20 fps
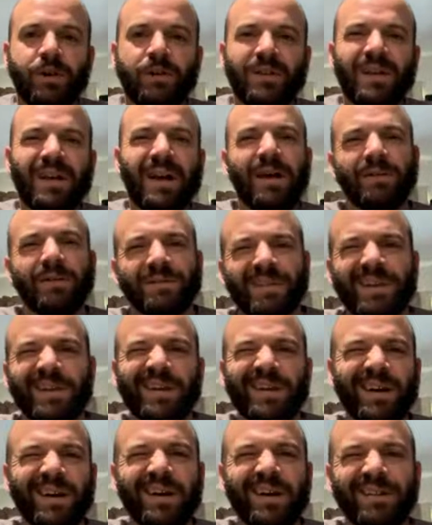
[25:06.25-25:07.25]
And the guy was like,
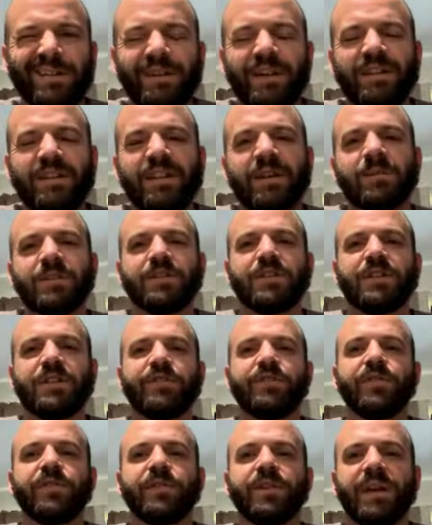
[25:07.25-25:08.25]
"Oh, they're not that much
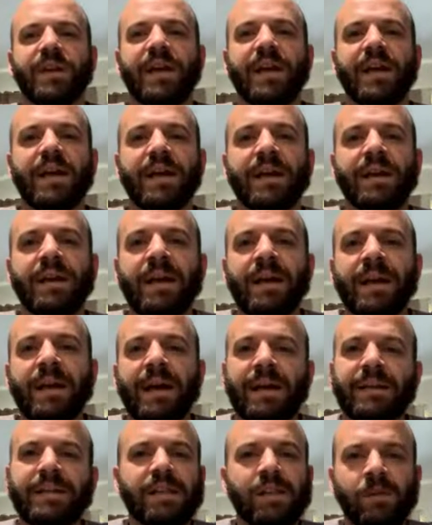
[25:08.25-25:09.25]
different." And
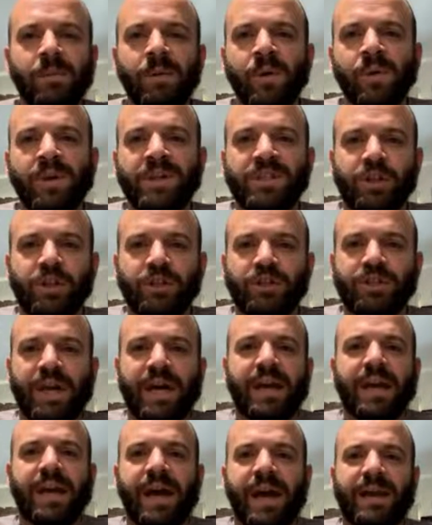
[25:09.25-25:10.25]
I did a little bit of research
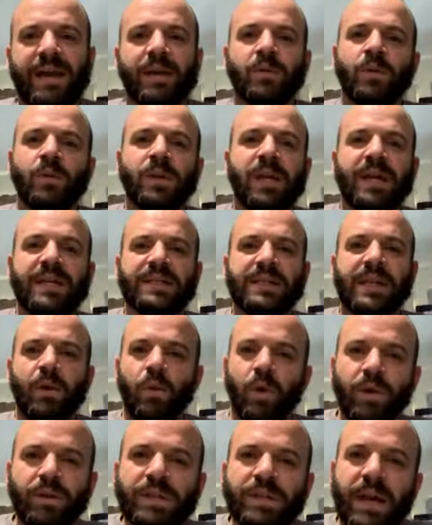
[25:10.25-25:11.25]
that as they
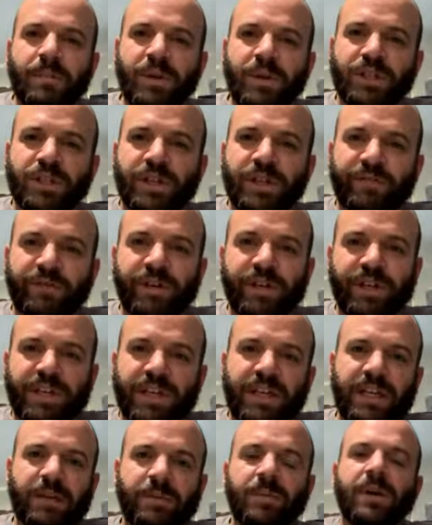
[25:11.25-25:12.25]
weren't that much different to
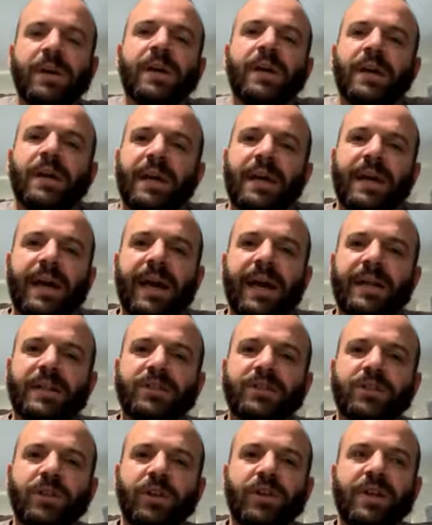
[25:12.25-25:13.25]
keep.
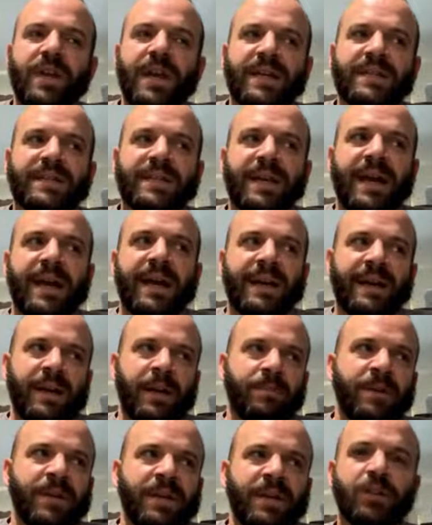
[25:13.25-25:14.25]
And so the next day, I ended
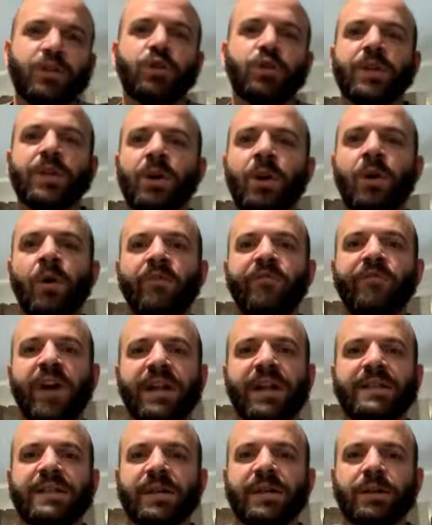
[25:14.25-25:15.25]
up getting a trio of
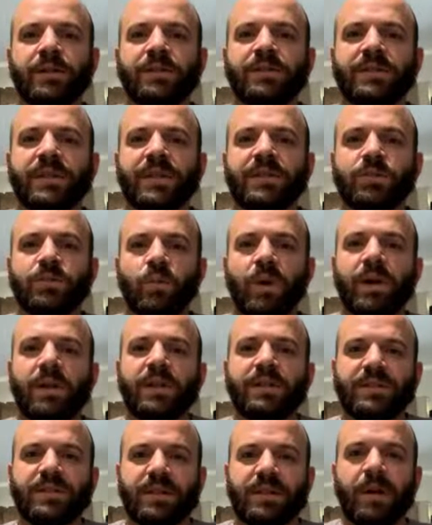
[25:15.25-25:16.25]
fat tails as well
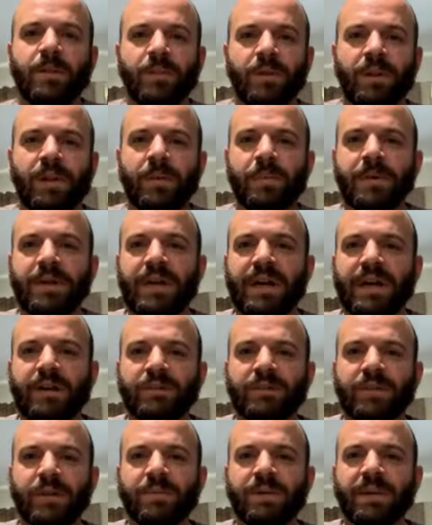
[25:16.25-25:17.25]
as the couple of leopard
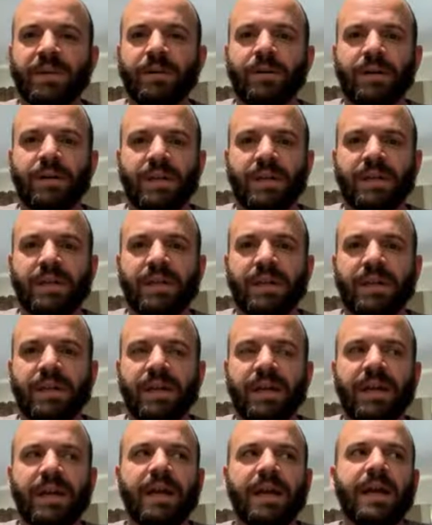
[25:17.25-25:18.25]
geckos I planned on getting that
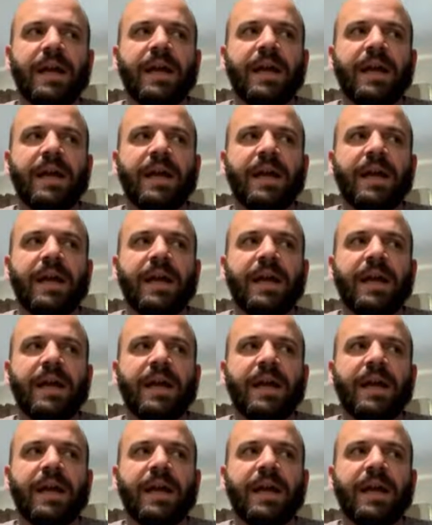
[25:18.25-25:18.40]
day.